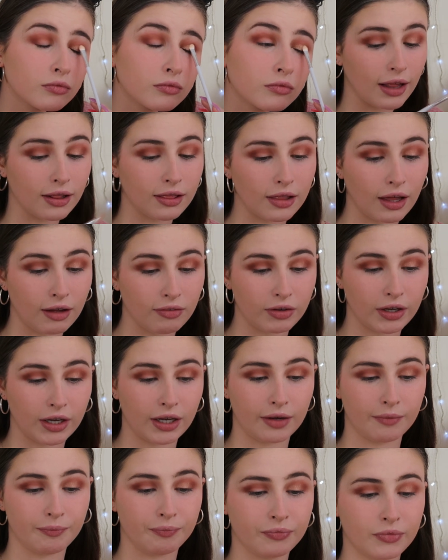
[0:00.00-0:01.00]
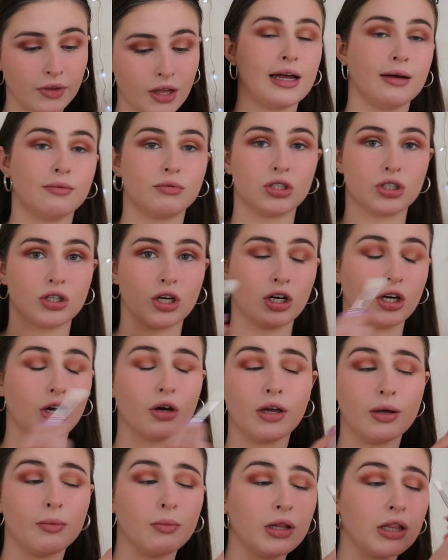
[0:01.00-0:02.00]
I love it. I am just going to
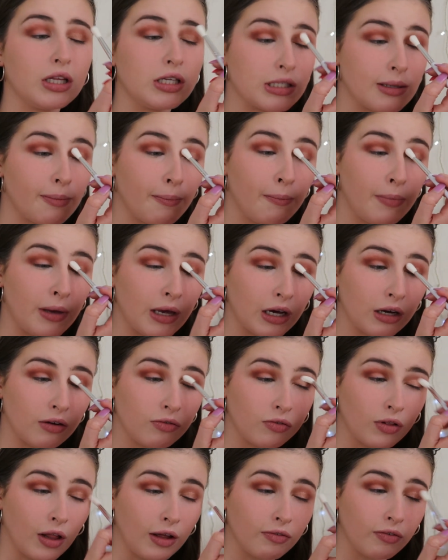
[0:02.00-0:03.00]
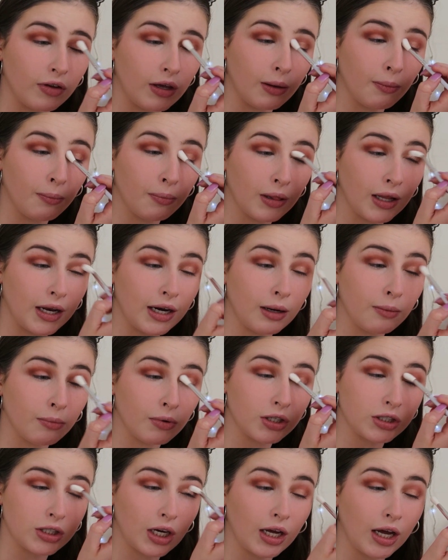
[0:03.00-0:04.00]
go in with this bigger fluffy blending
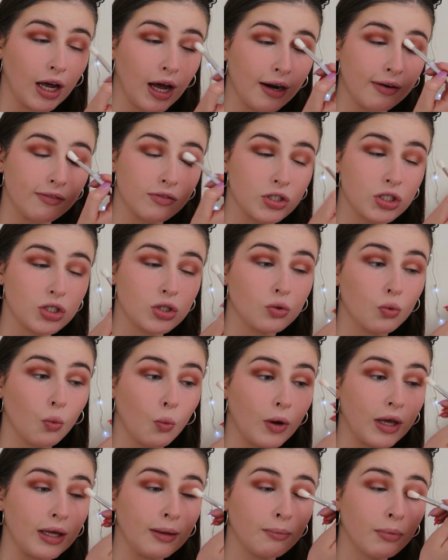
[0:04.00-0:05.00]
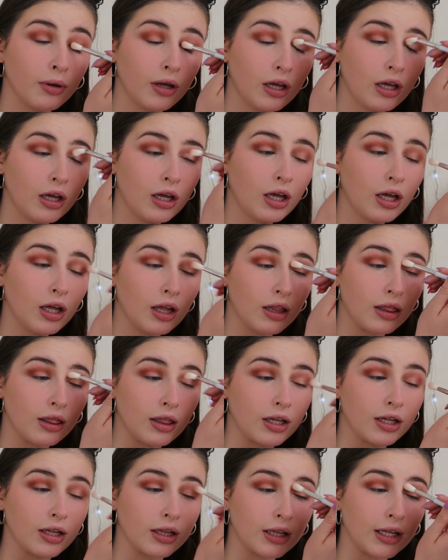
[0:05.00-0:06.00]
brush and kind of sweep
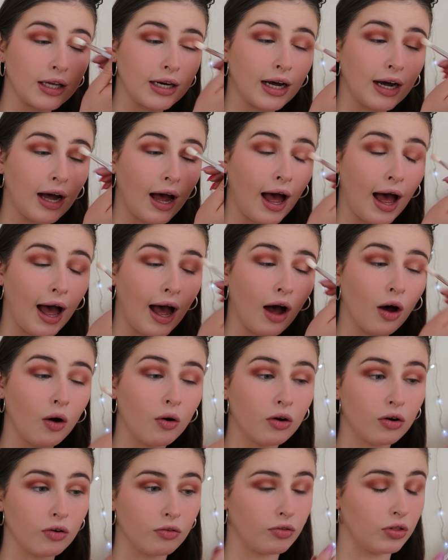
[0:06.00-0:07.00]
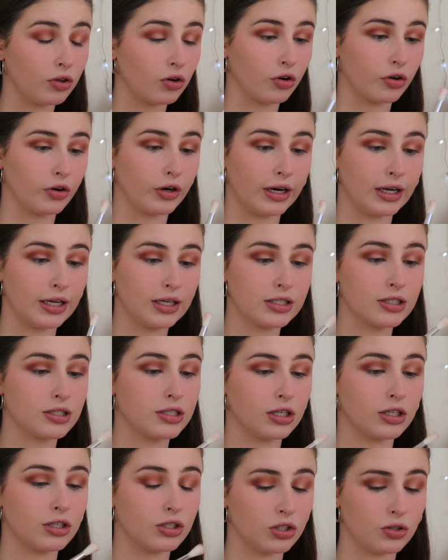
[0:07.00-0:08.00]
the glitter out of the crease.
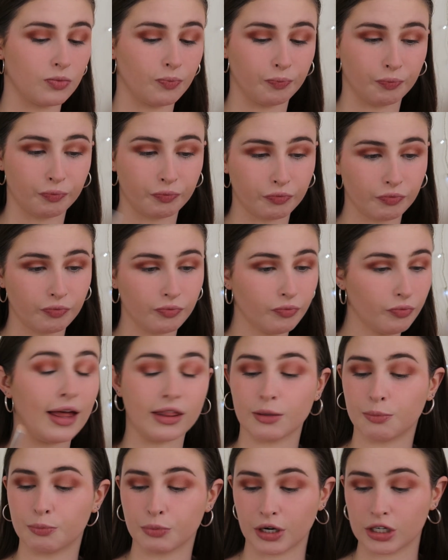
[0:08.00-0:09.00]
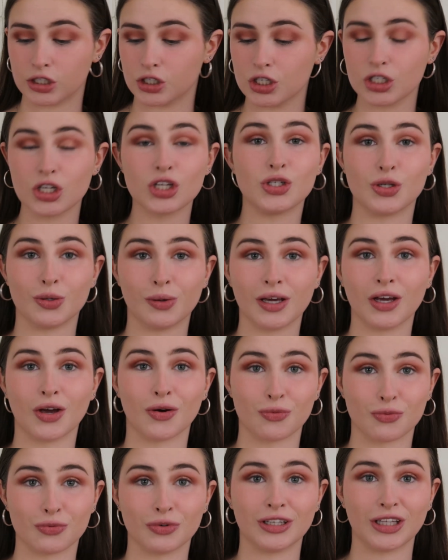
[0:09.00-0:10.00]
And the brushes are doing
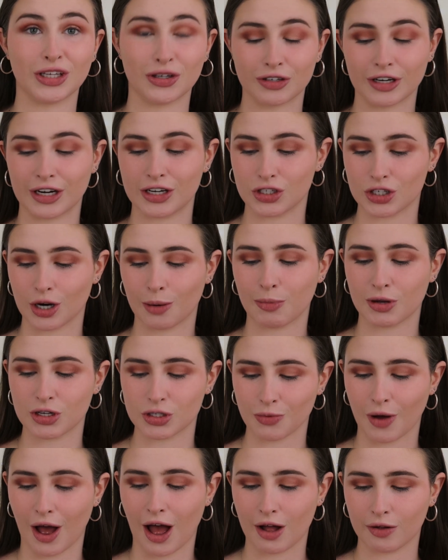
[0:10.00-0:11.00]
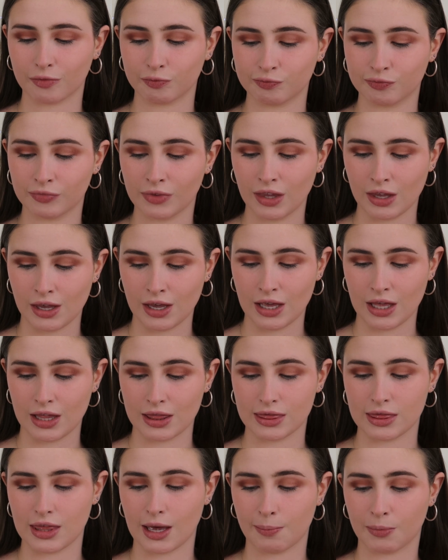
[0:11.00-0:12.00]
a really great job as well.
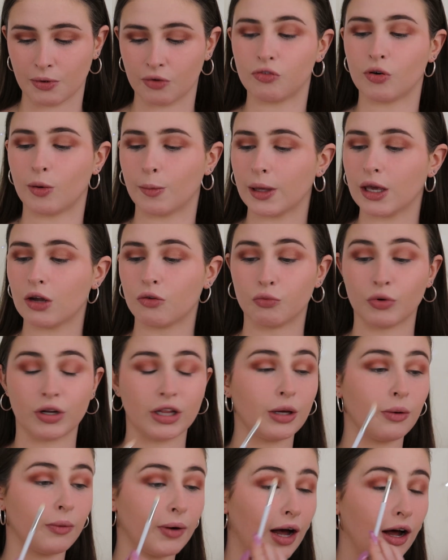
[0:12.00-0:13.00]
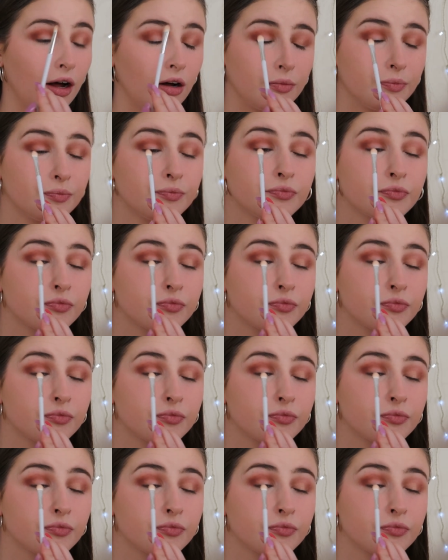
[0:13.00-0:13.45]
They're performing really well.